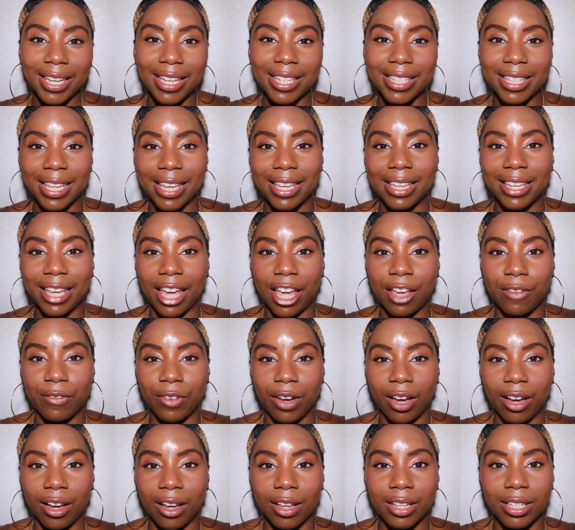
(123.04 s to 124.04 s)
is they gave
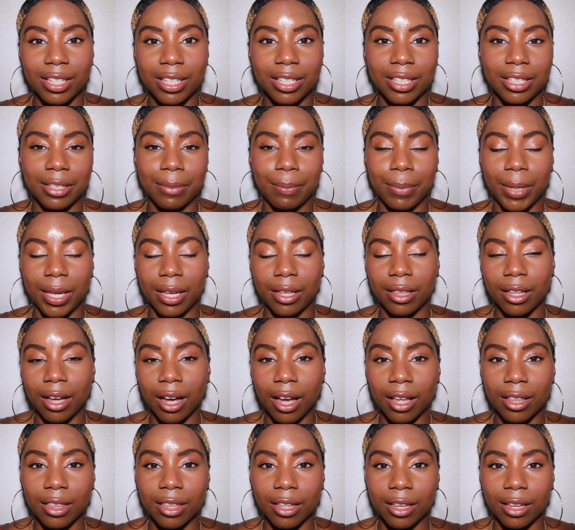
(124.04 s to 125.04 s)
me and the
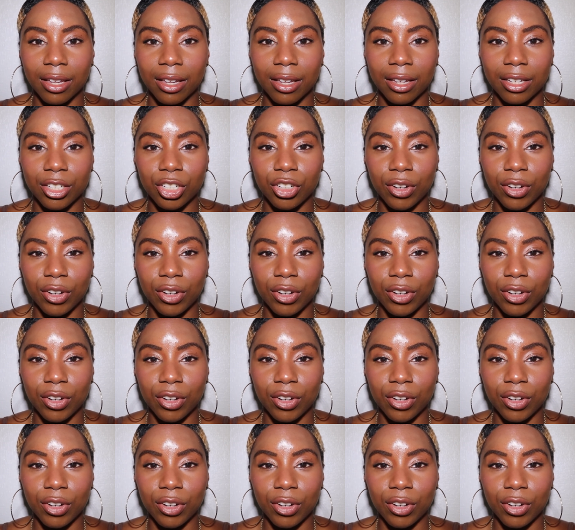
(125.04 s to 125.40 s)
other